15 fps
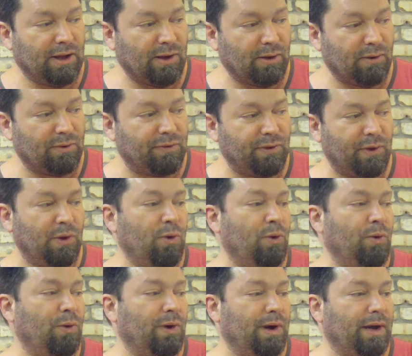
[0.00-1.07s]
Although
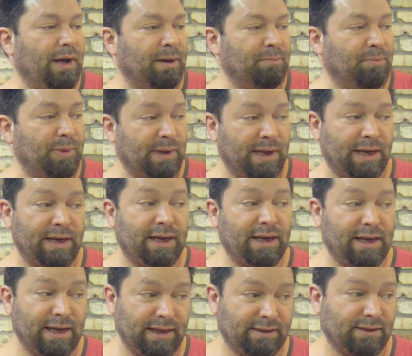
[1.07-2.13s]
I'm planning
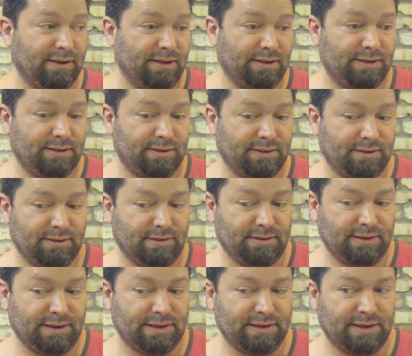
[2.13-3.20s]
headless,
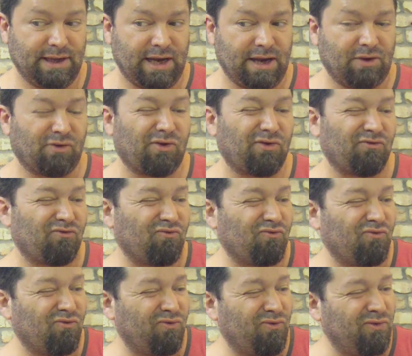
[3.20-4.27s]
it's not
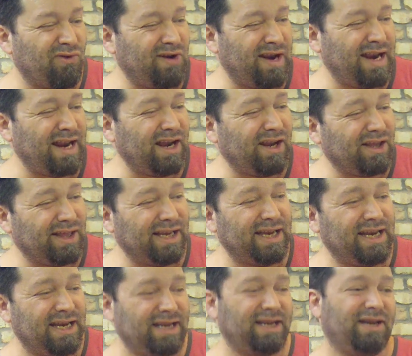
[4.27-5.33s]

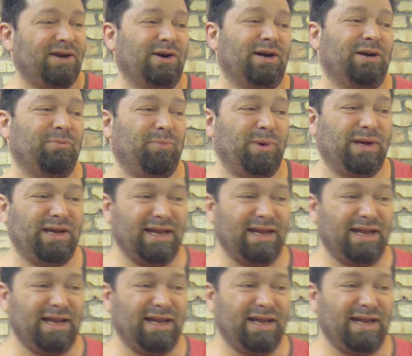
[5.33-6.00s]
really going to be